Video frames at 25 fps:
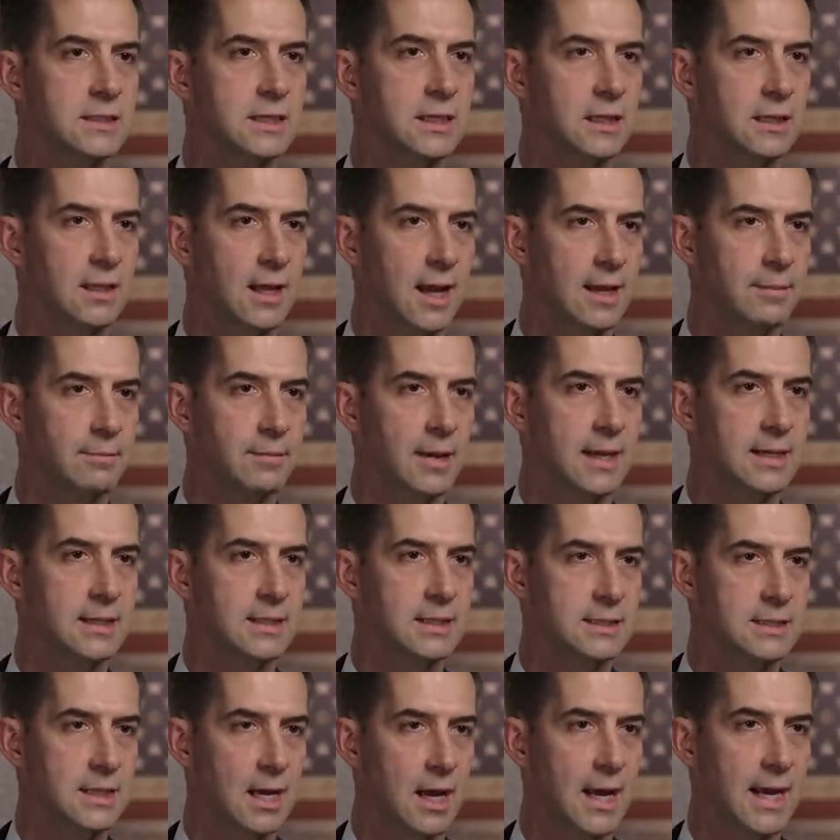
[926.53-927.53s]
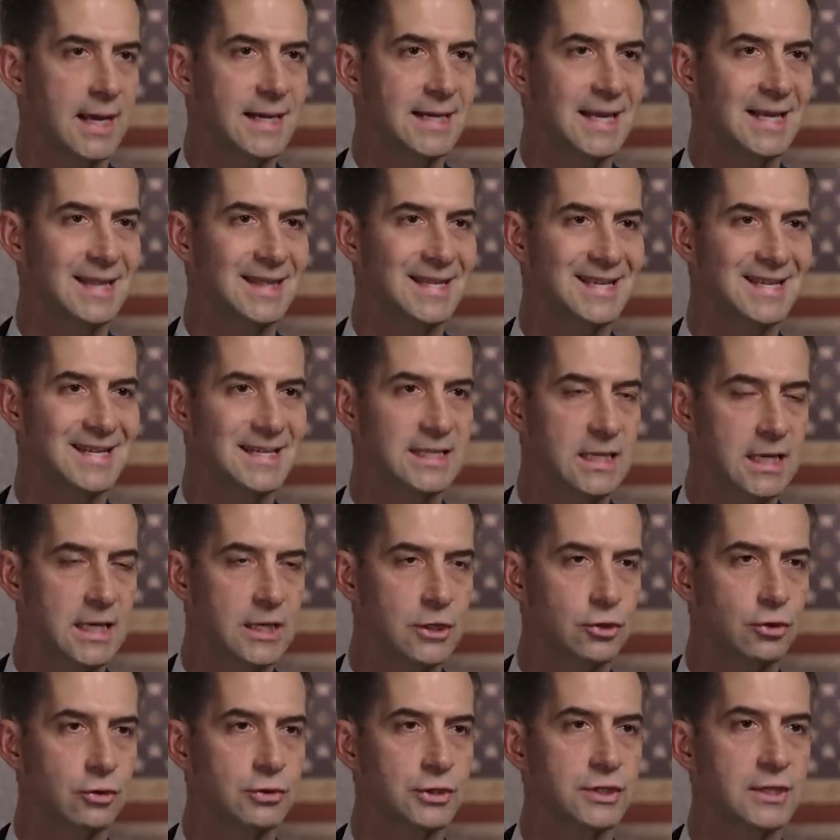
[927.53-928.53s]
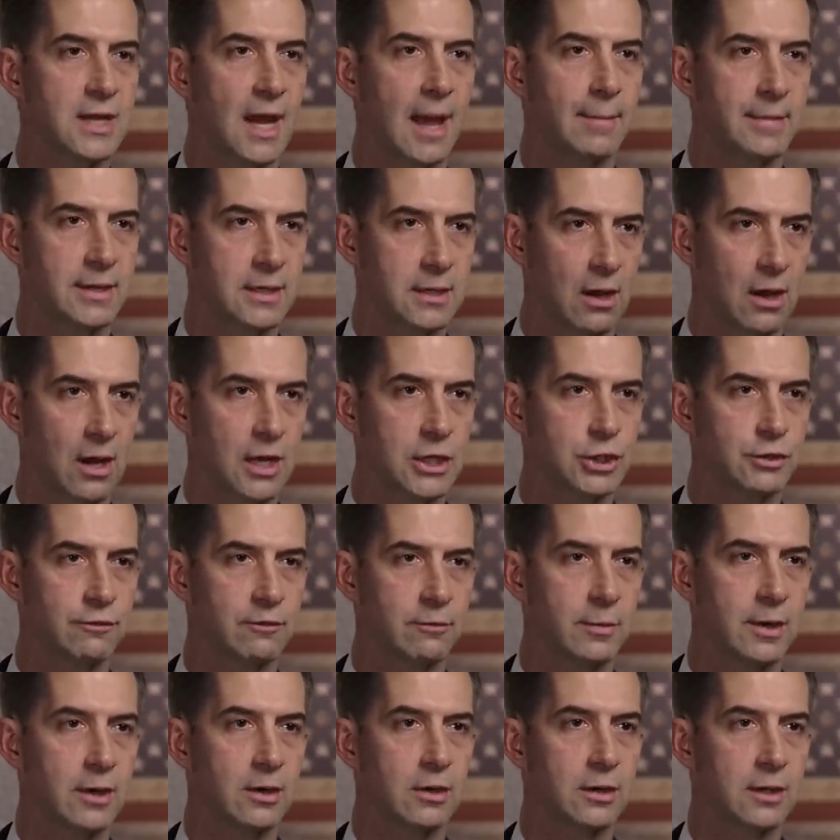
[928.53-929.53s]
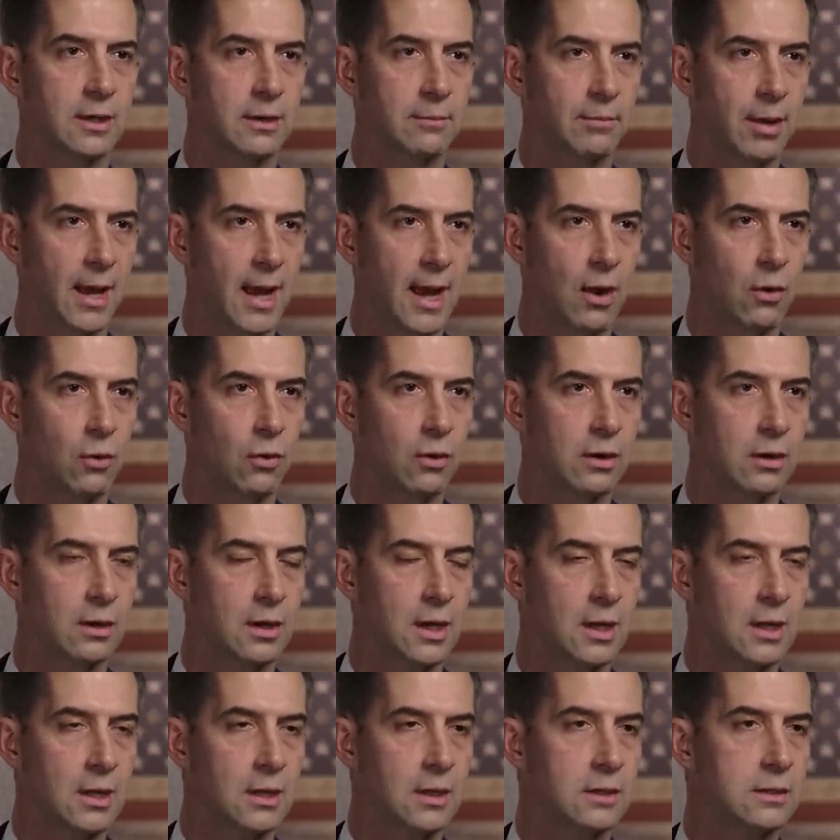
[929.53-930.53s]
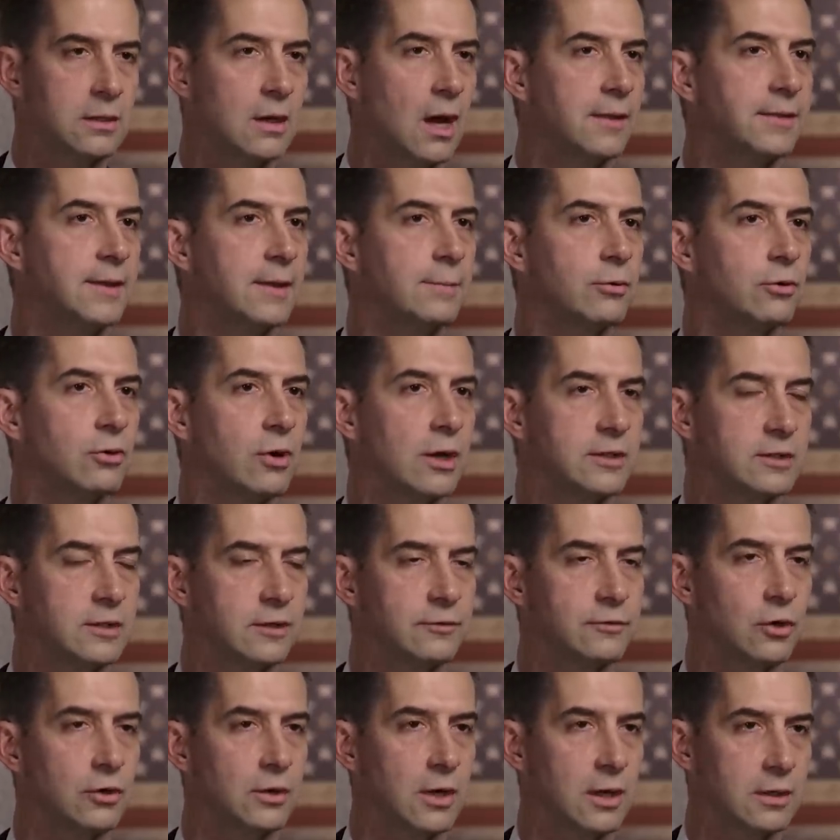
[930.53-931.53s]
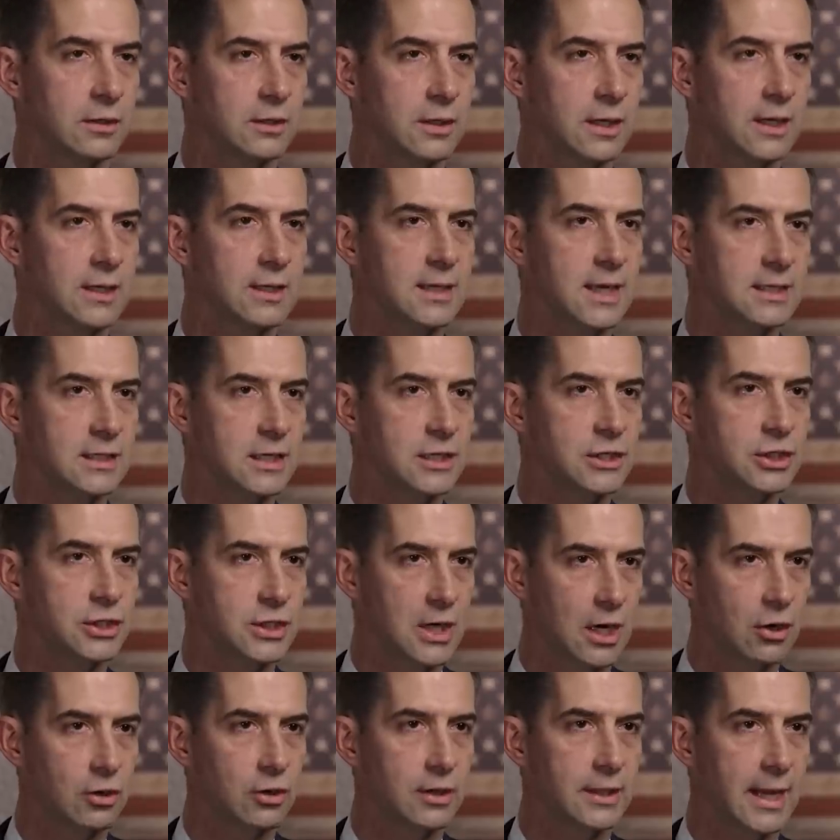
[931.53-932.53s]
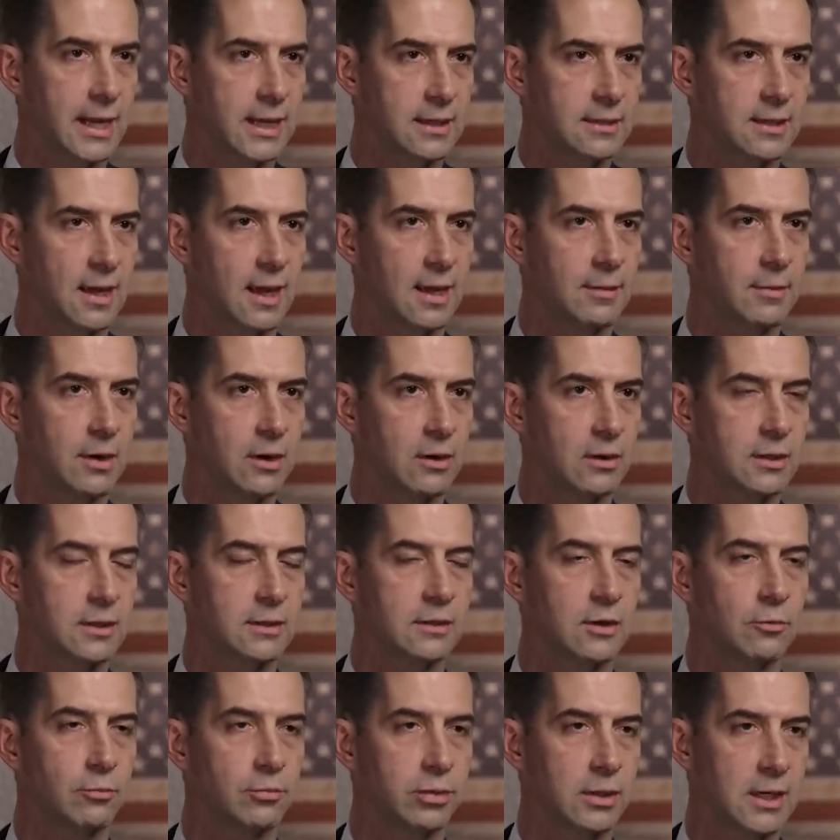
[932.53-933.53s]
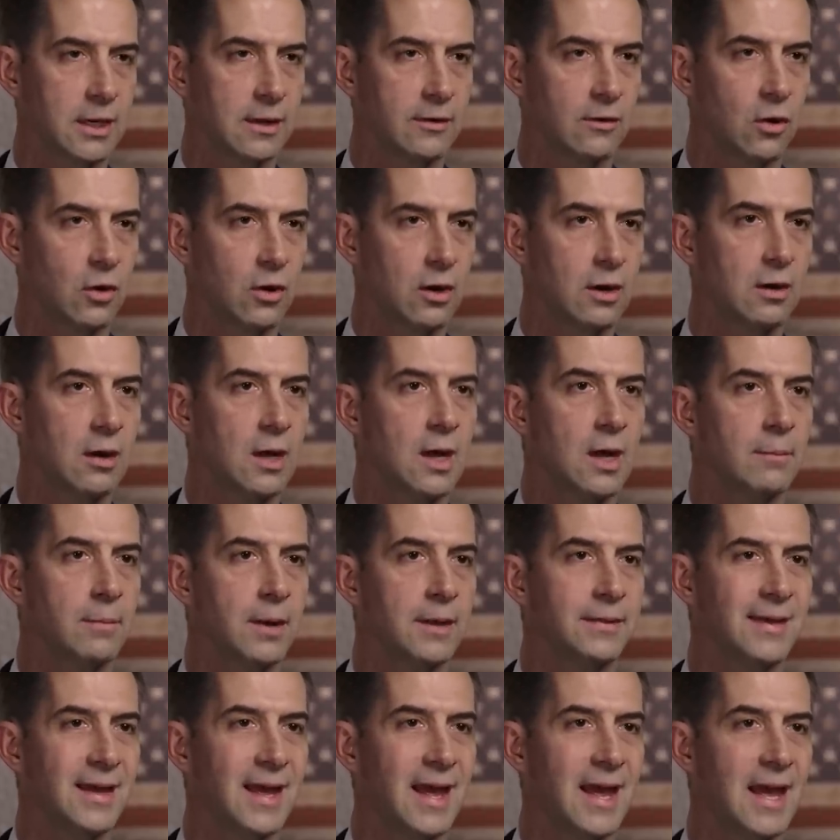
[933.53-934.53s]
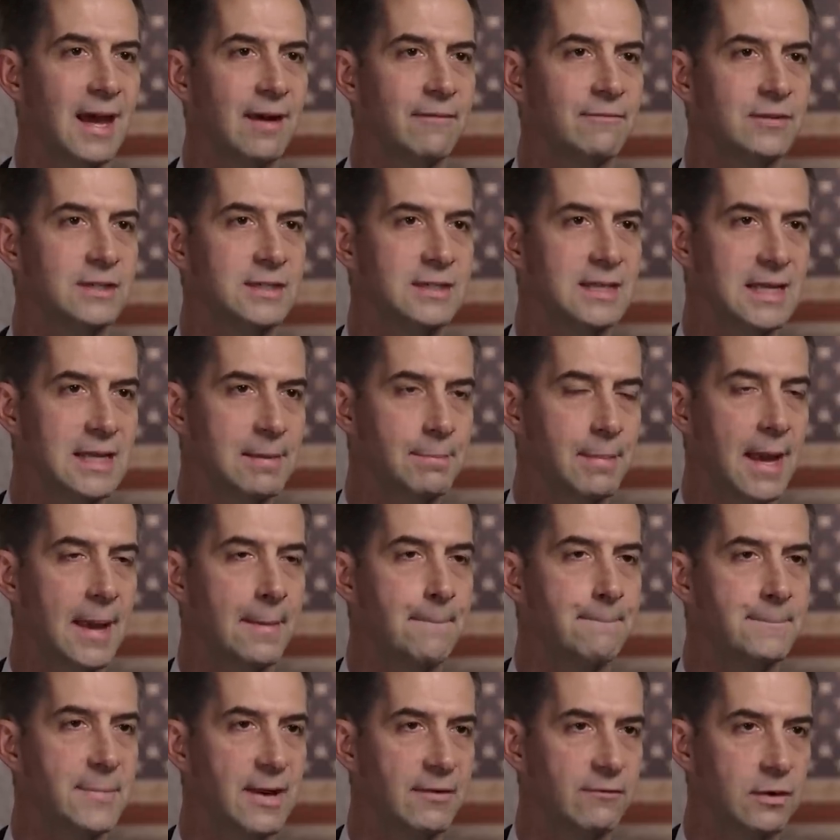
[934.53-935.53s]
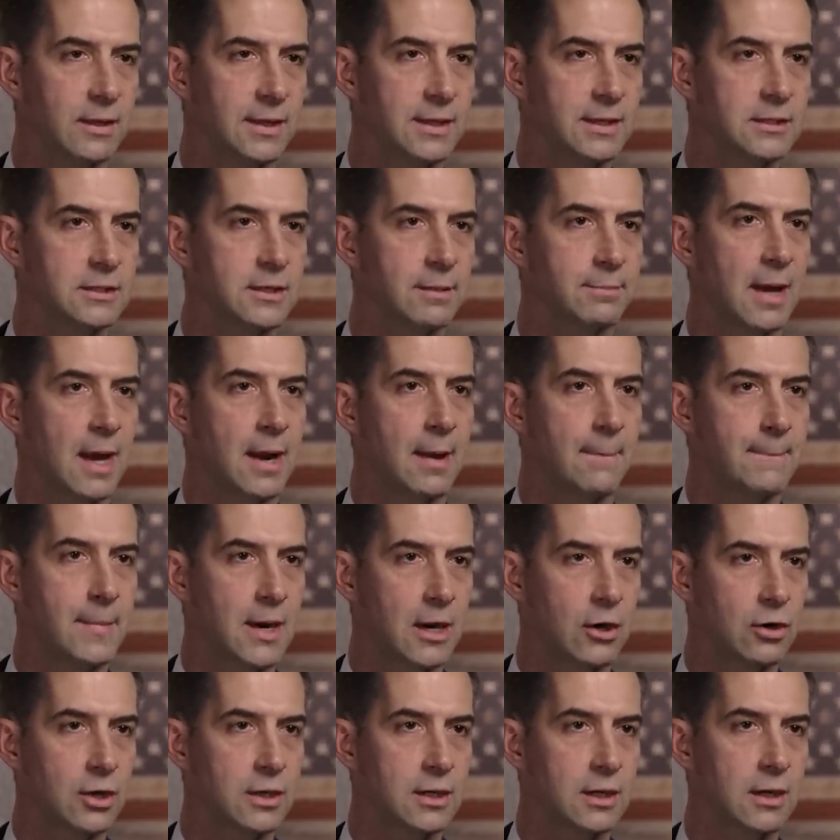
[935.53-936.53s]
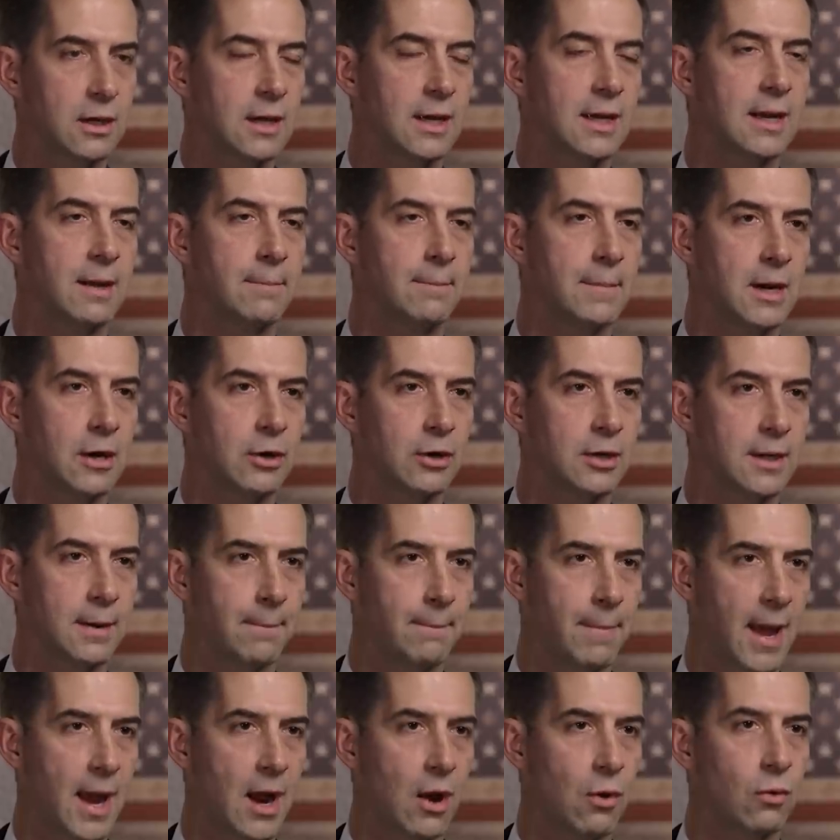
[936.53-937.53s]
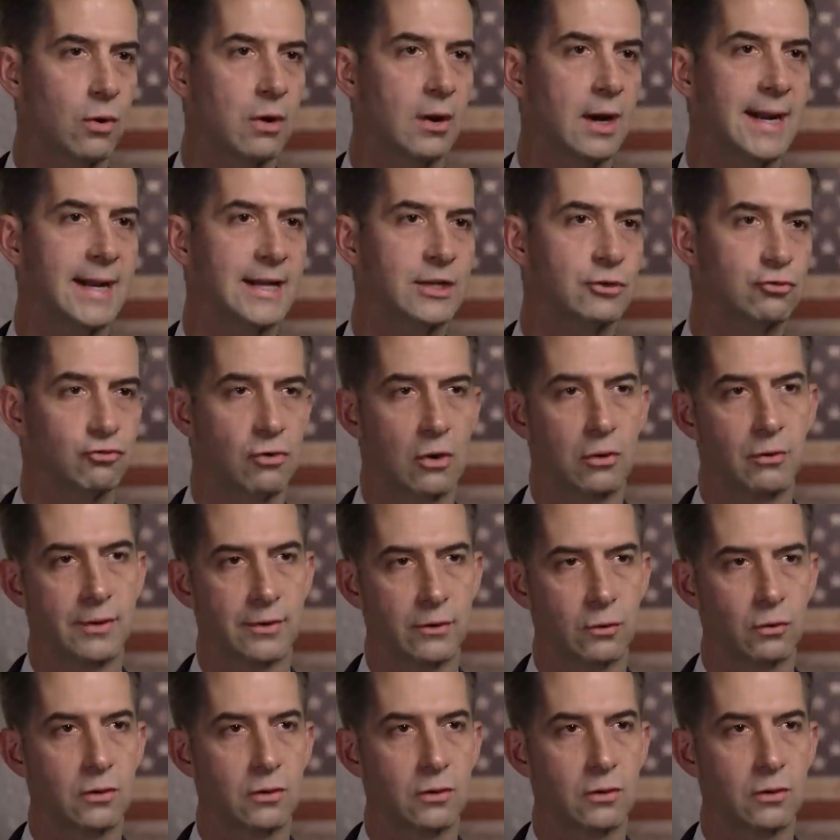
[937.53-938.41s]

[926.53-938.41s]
declined by design and the intentional sabotage of American power. Not that progressives aren't, again, necessarily anti-American, though plenty are, but they have deep ambivalence about America and American power and its role in the